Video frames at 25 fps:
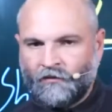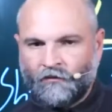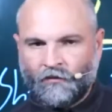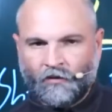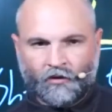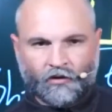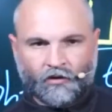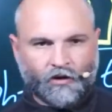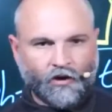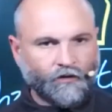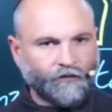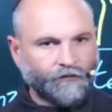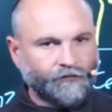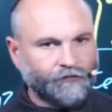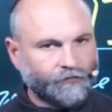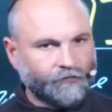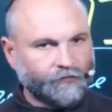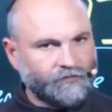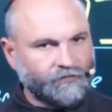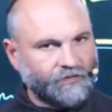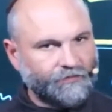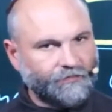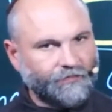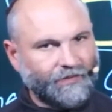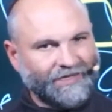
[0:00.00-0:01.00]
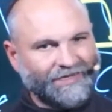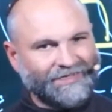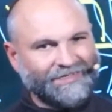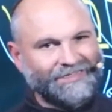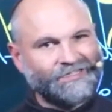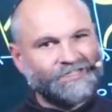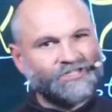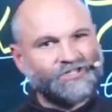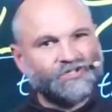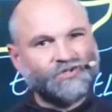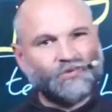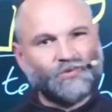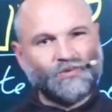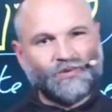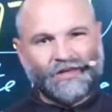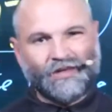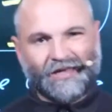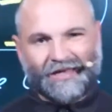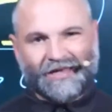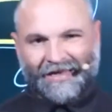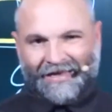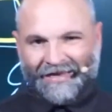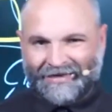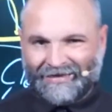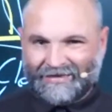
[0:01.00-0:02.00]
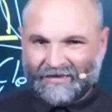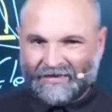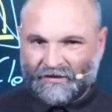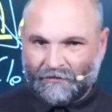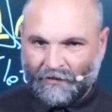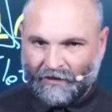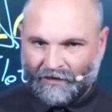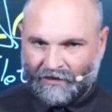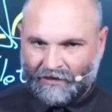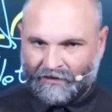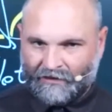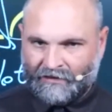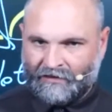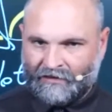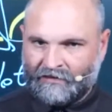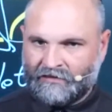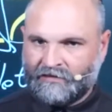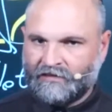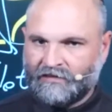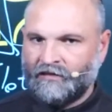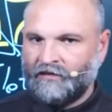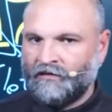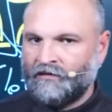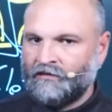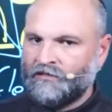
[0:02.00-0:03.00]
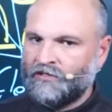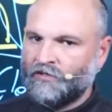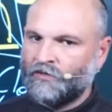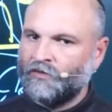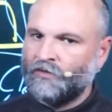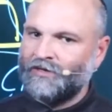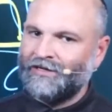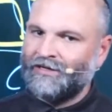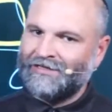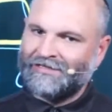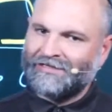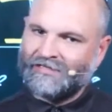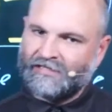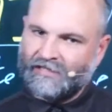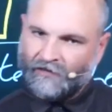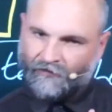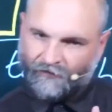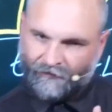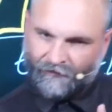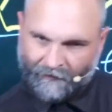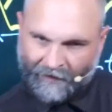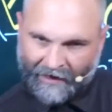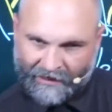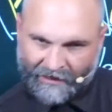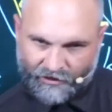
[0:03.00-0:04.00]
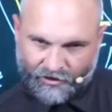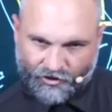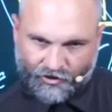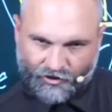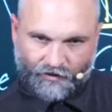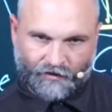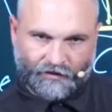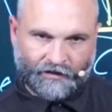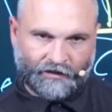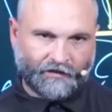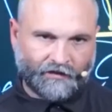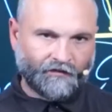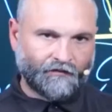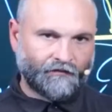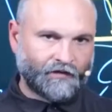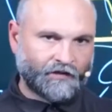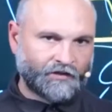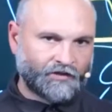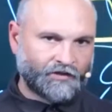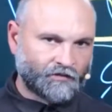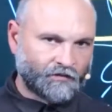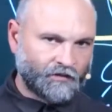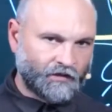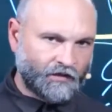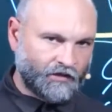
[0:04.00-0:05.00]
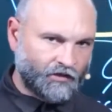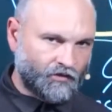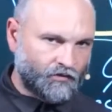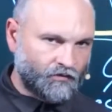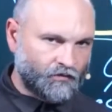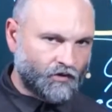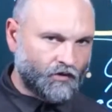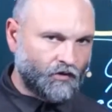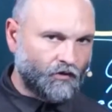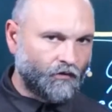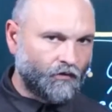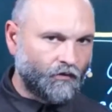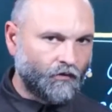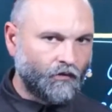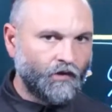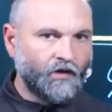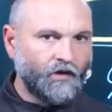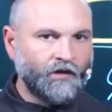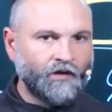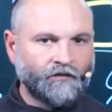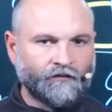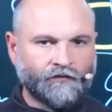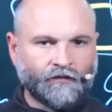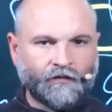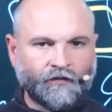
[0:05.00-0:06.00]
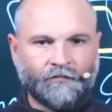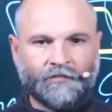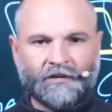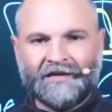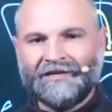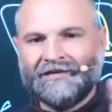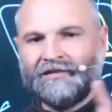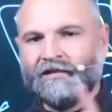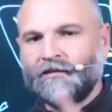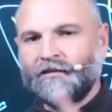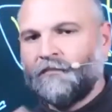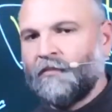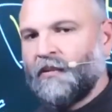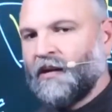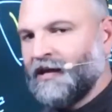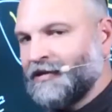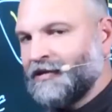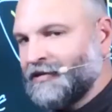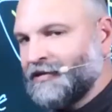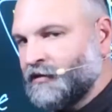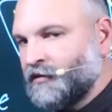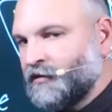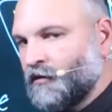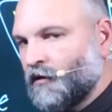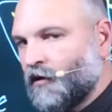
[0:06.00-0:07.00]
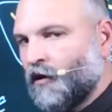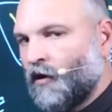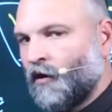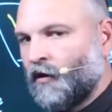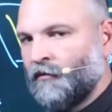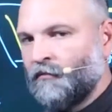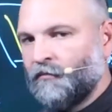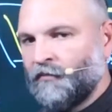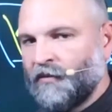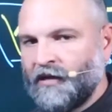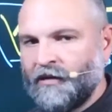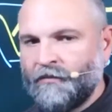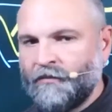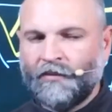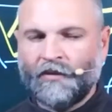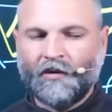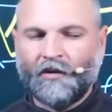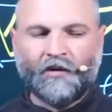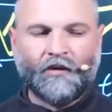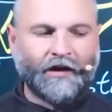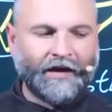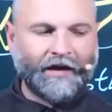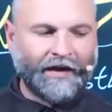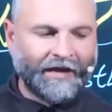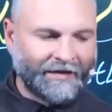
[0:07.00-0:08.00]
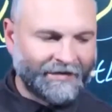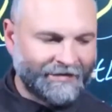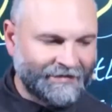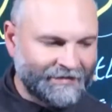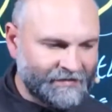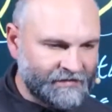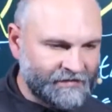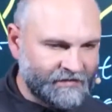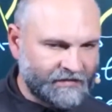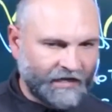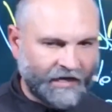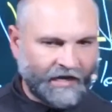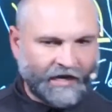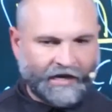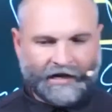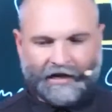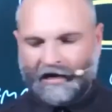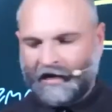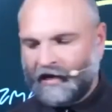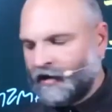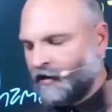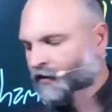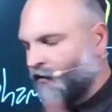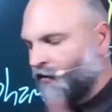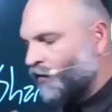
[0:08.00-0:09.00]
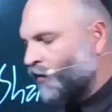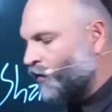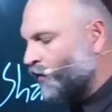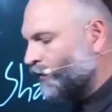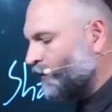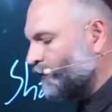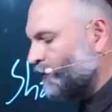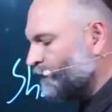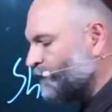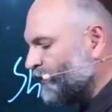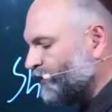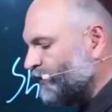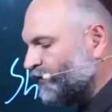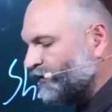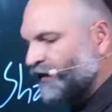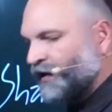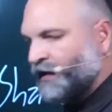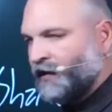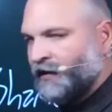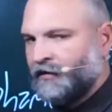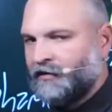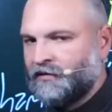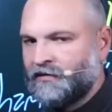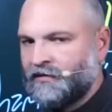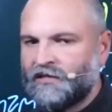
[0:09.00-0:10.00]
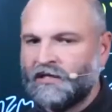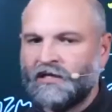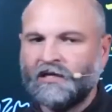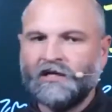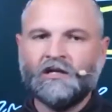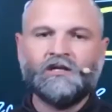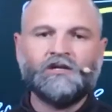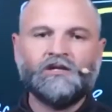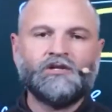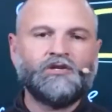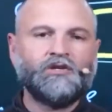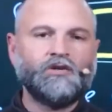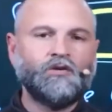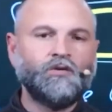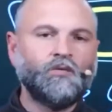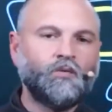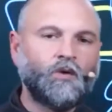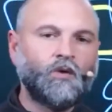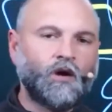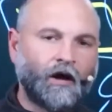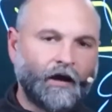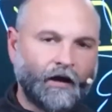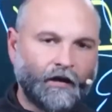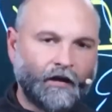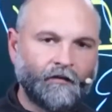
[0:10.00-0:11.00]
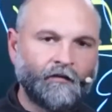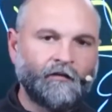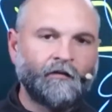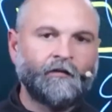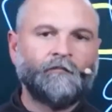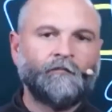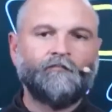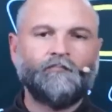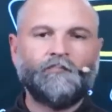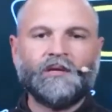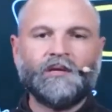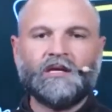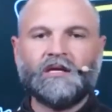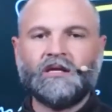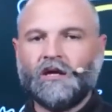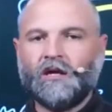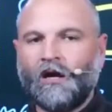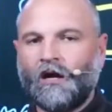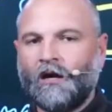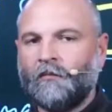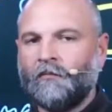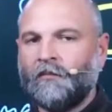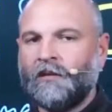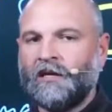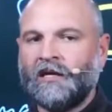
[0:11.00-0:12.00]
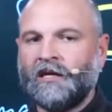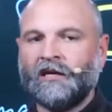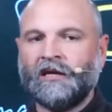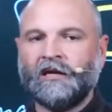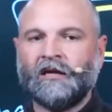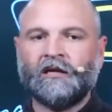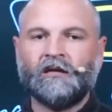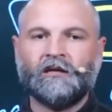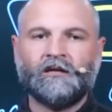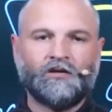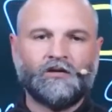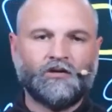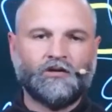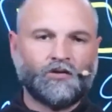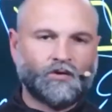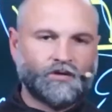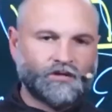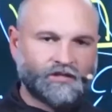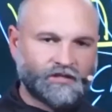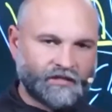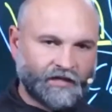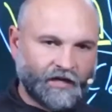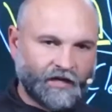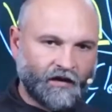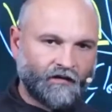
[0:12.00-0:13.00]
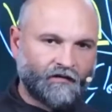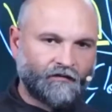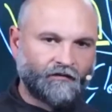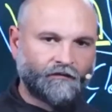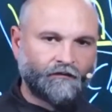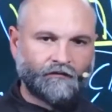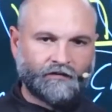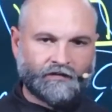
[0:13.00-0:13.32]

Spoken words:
will go from dependence to independence. And so in self-mastery, eventually you go from being dependent on people and the state and all of the things to what? Becoming yourself